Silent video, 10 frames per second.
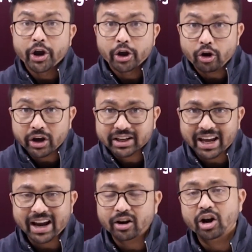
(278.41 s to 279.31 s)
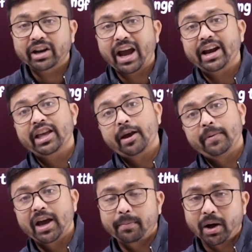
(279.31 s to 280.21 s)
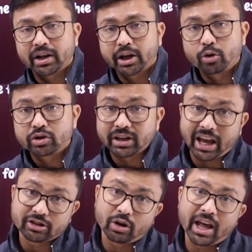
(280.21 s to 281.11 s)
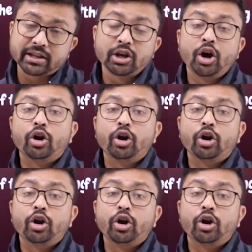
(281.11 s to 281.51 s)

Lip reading: it cannot carry heavy and bulky goods as well as